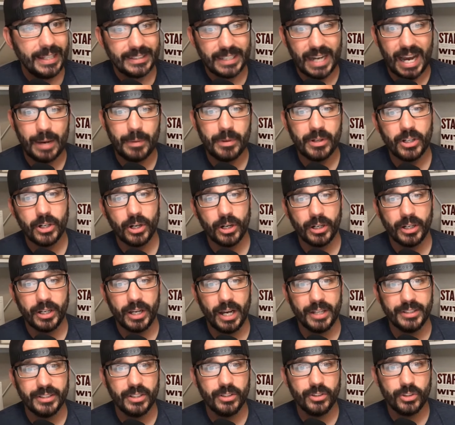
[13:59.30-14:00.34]
Tie with Kirk
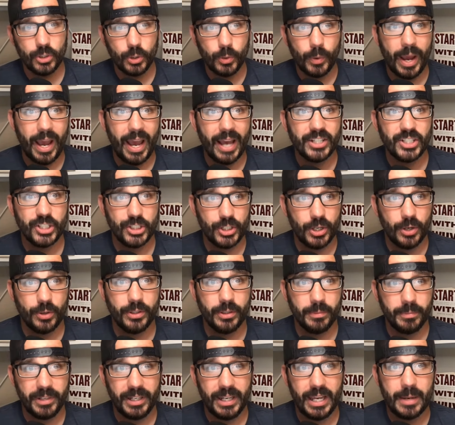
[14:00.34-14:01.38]
Cousins, who has shown
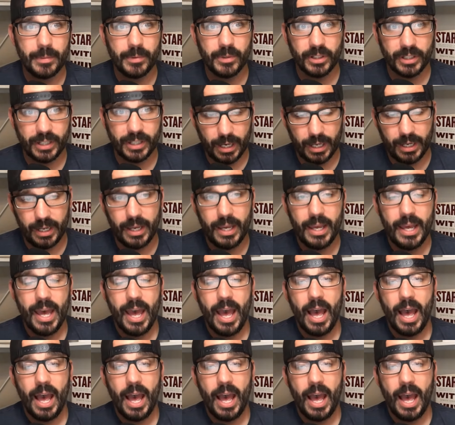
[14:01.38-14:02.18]
and been able to kind of